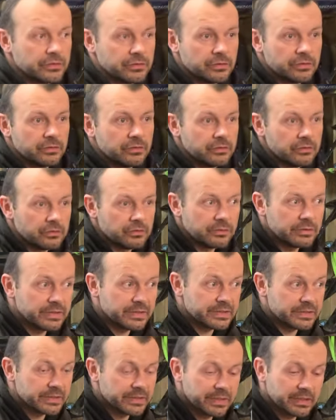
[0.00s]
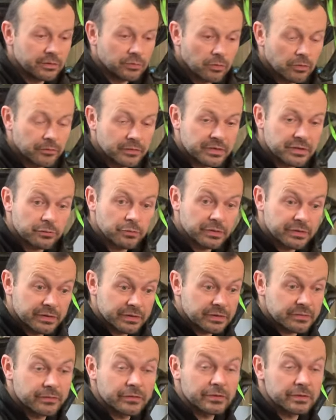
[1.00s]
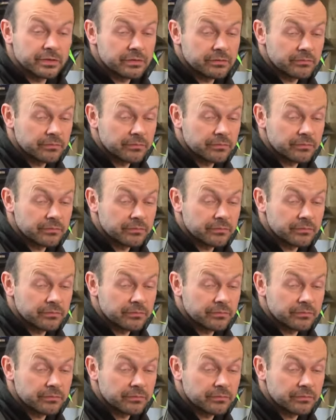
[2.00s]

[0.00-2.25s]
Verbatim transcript: to do this kid obviously with this free,